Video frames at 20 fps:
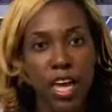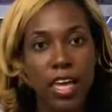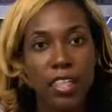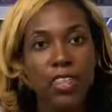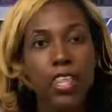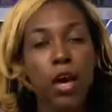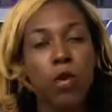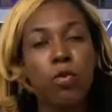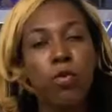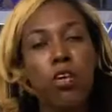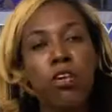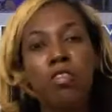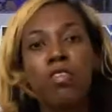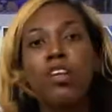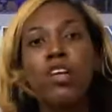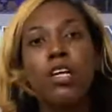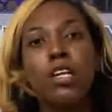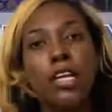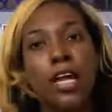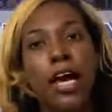that we
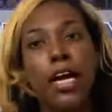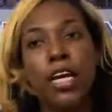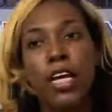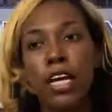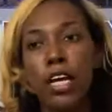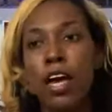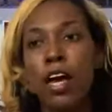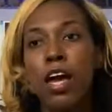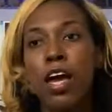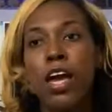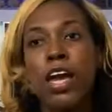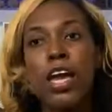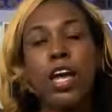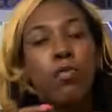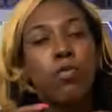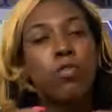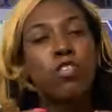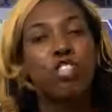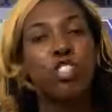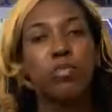feel like it
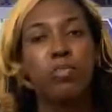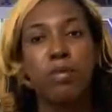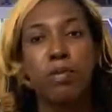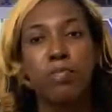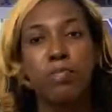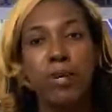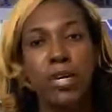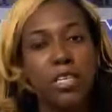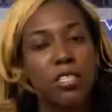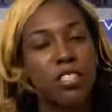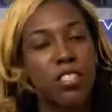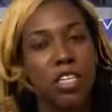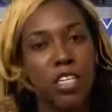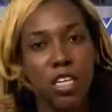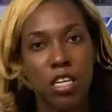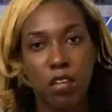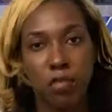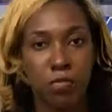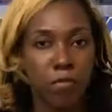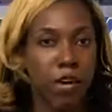would just be best to
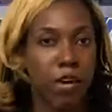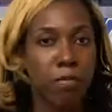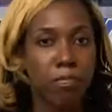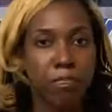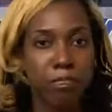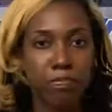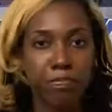give up.